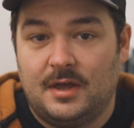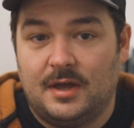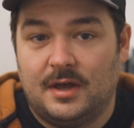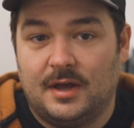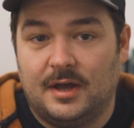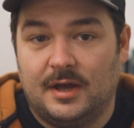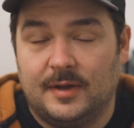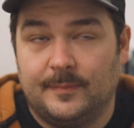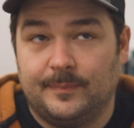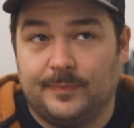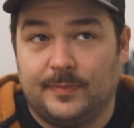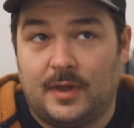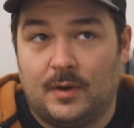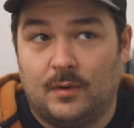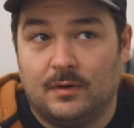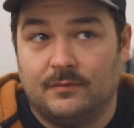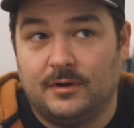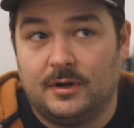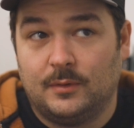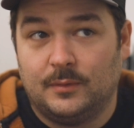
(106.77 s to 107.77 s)

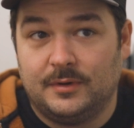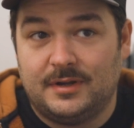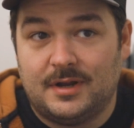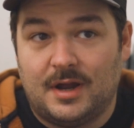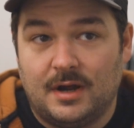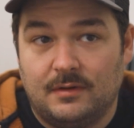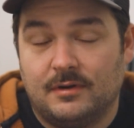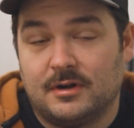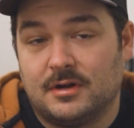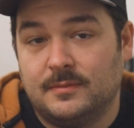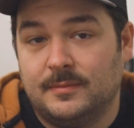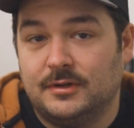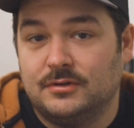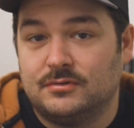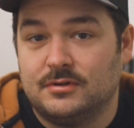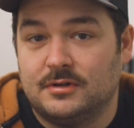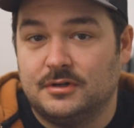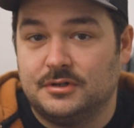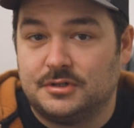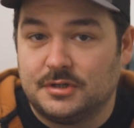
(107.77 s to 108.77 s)
However, I would not recommend
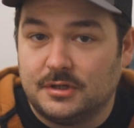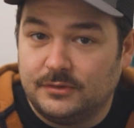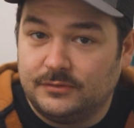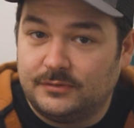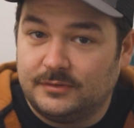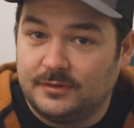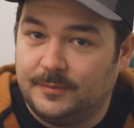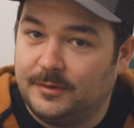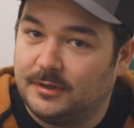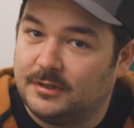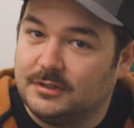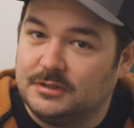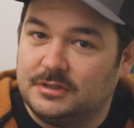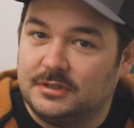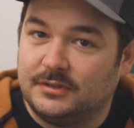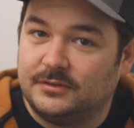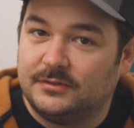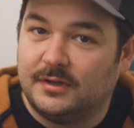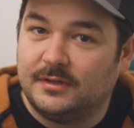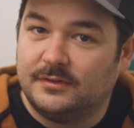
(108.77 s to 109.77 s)
Trader Joe's American
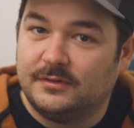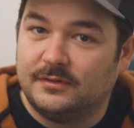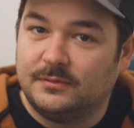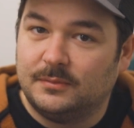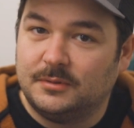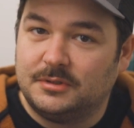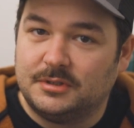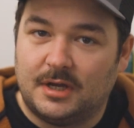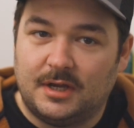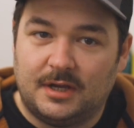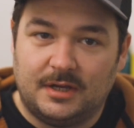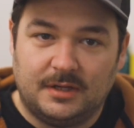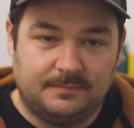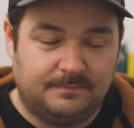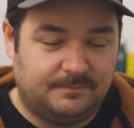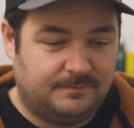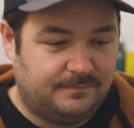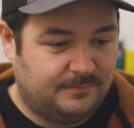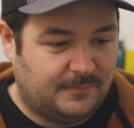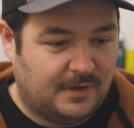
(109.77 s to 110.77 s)
cheese slices, which I
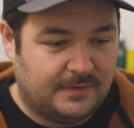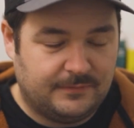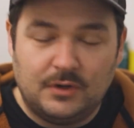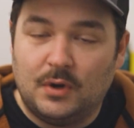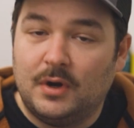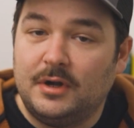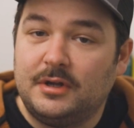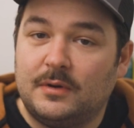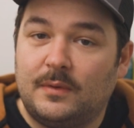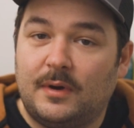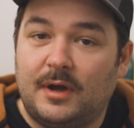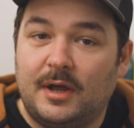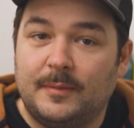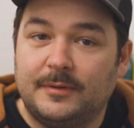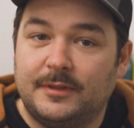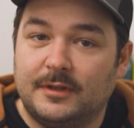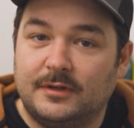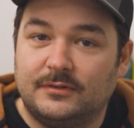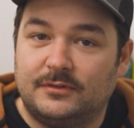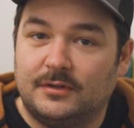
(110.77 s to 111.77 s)
have no idea why,
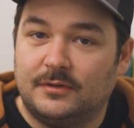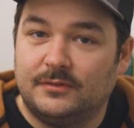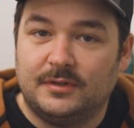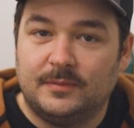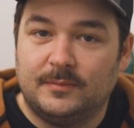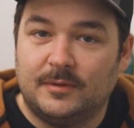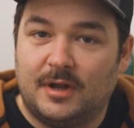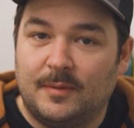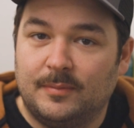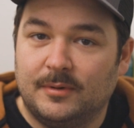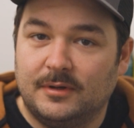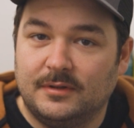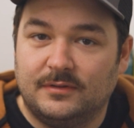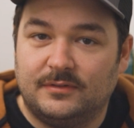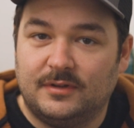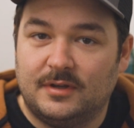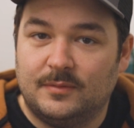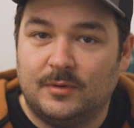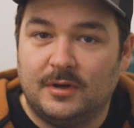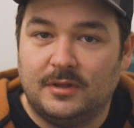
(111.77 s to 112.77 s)
but they just don't seem to operate the
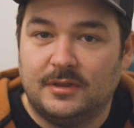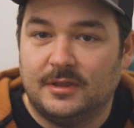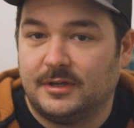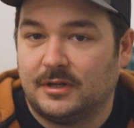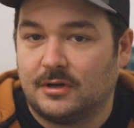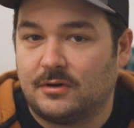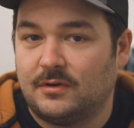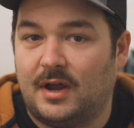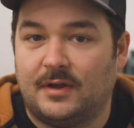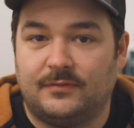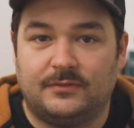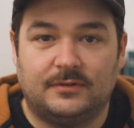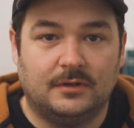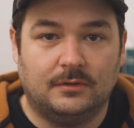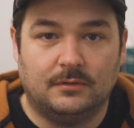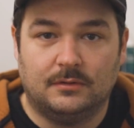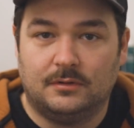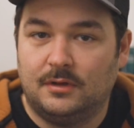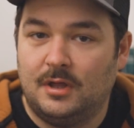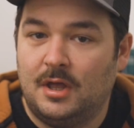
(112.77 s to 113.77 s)
same way that like a Kraft
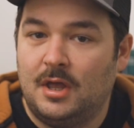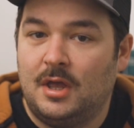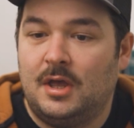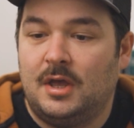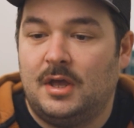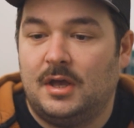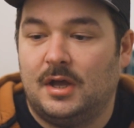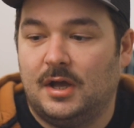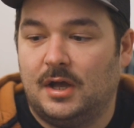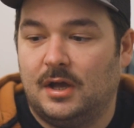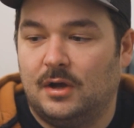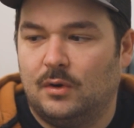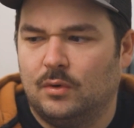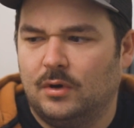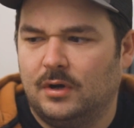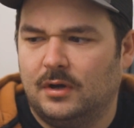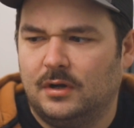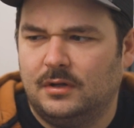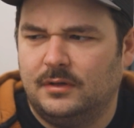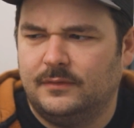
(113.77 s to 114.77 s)
single
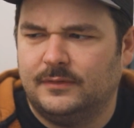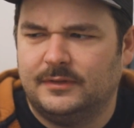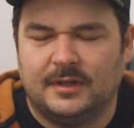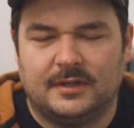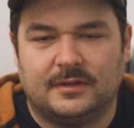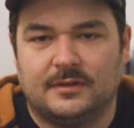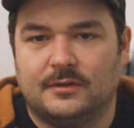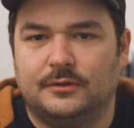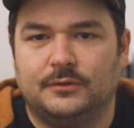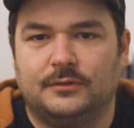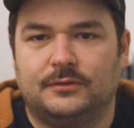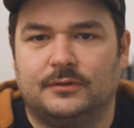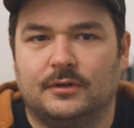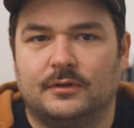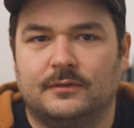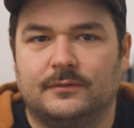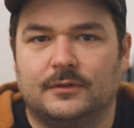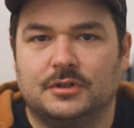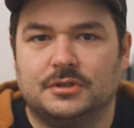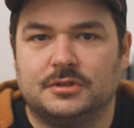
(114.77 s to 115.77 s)
or even like the
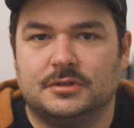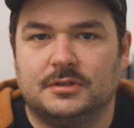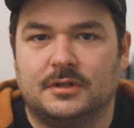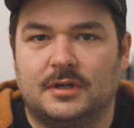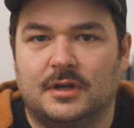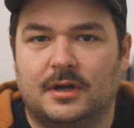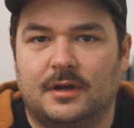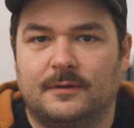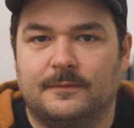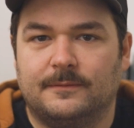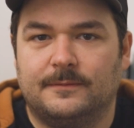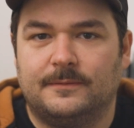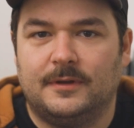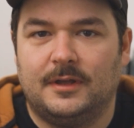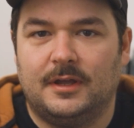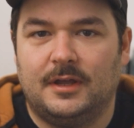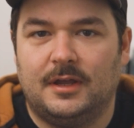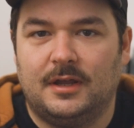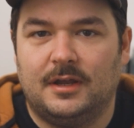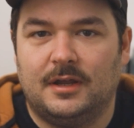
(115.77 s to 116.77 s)
Lucerne version of
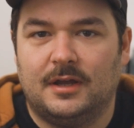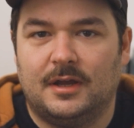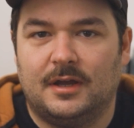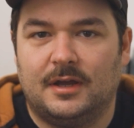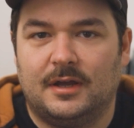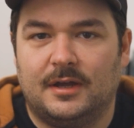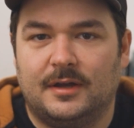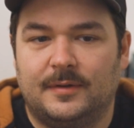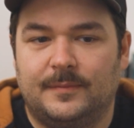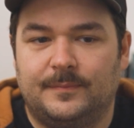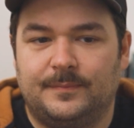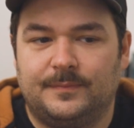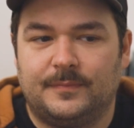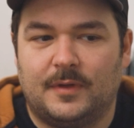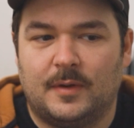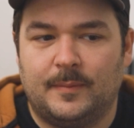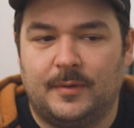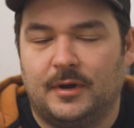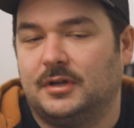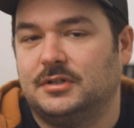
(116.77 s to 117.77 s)
a
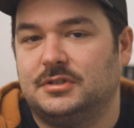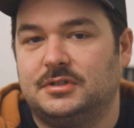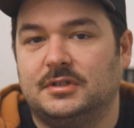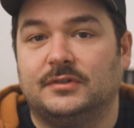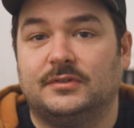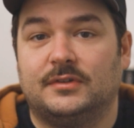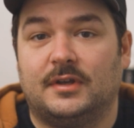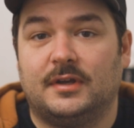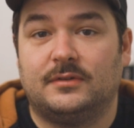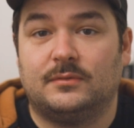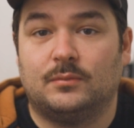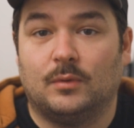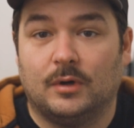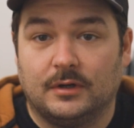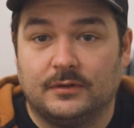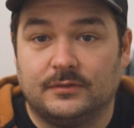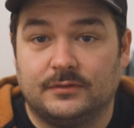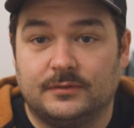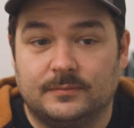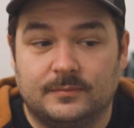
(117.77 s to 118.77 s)
American cheese slice works.